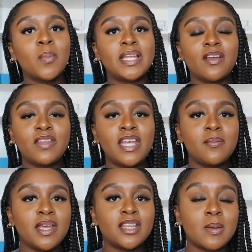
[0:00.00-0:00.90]
but definitely
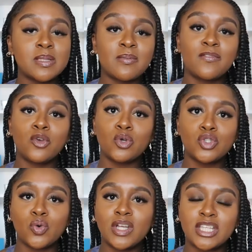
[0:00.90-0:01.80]
give me a thumbs up if you
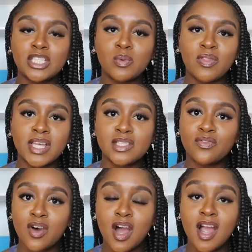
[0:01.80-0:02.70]
enjoyed this one thus
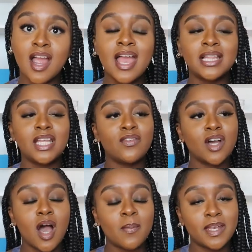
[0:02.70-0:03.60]
far leave a
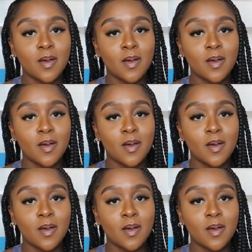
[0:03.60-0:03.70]
comment